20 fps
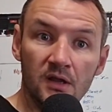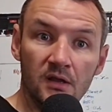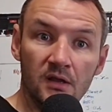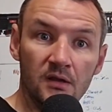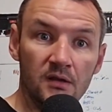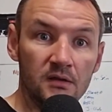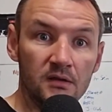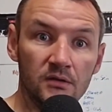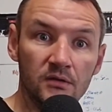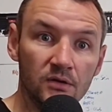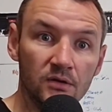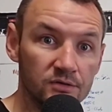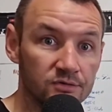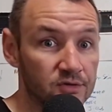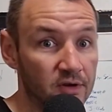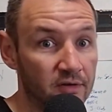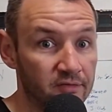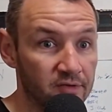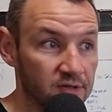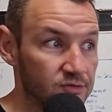not driven
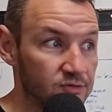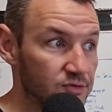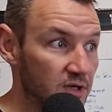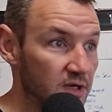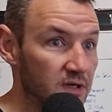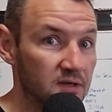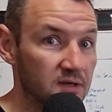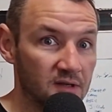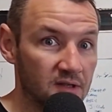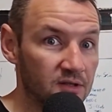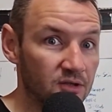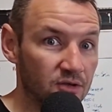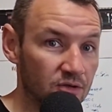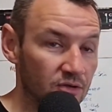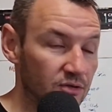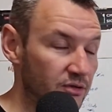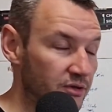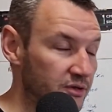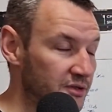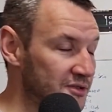a train and had a good look
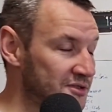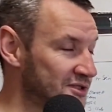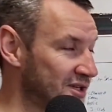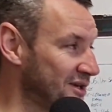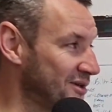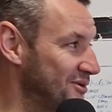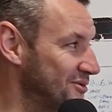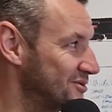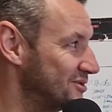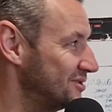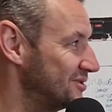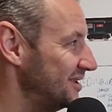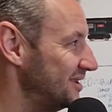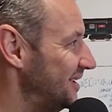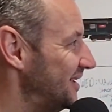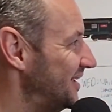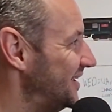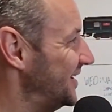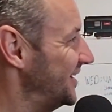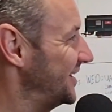at the signals.
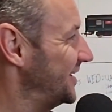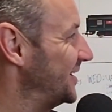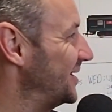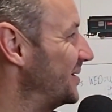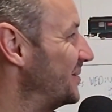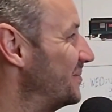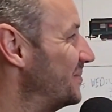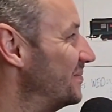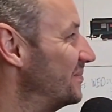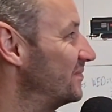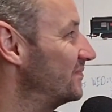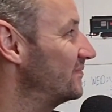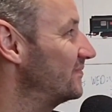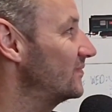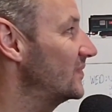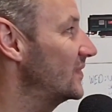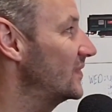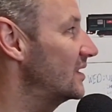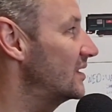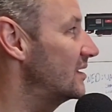
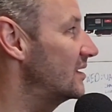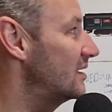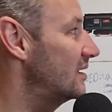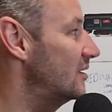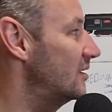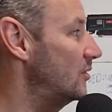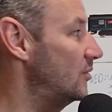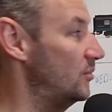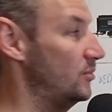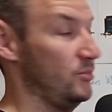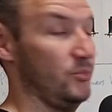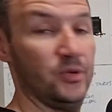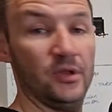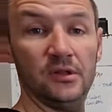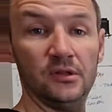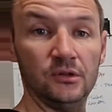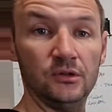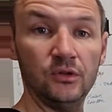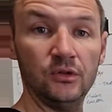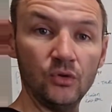But
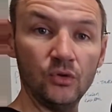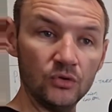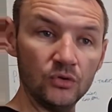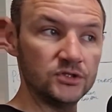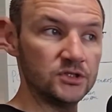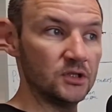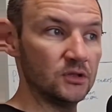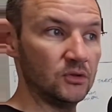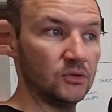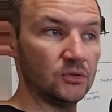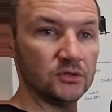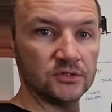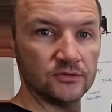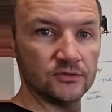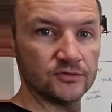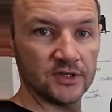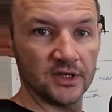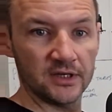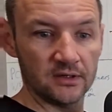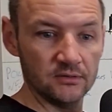loads and loads of
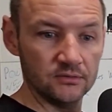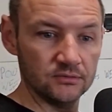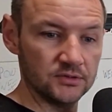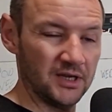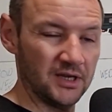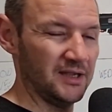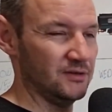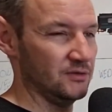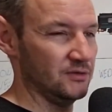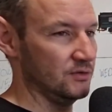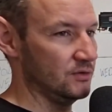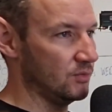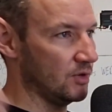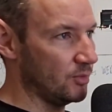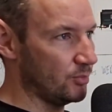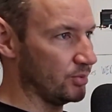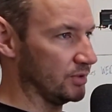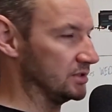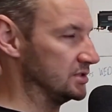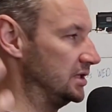signals. I don't know what
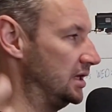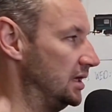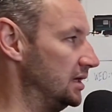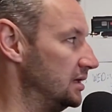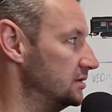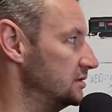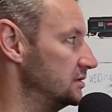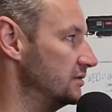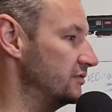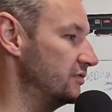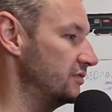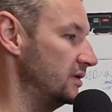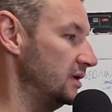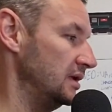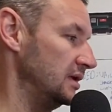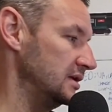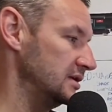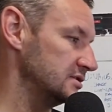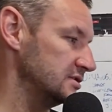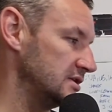percentage of
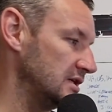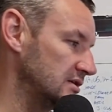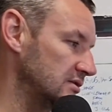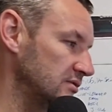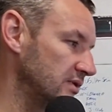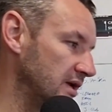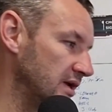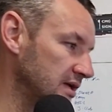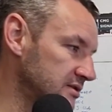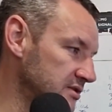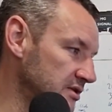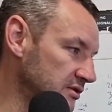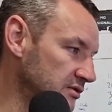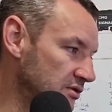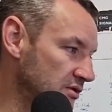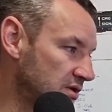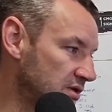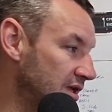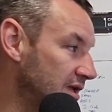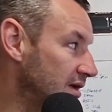signal heads in the
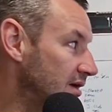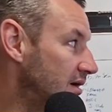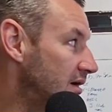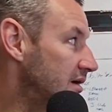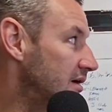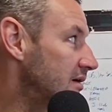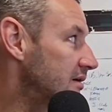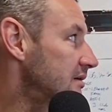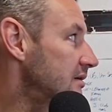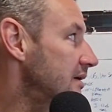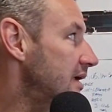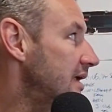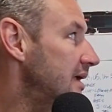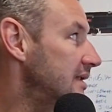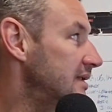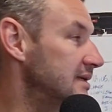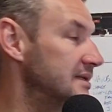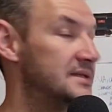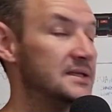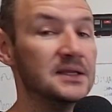UK are
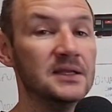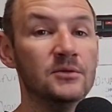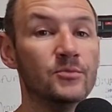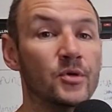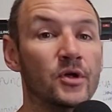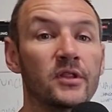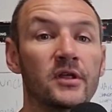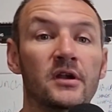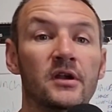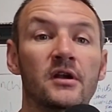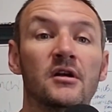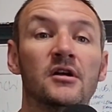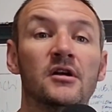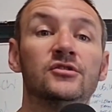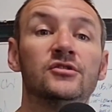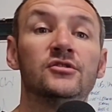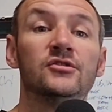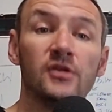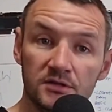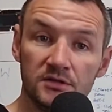LED, but there are
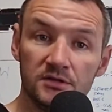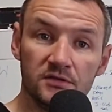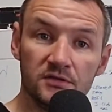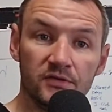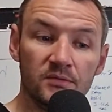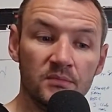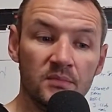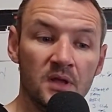tons of them,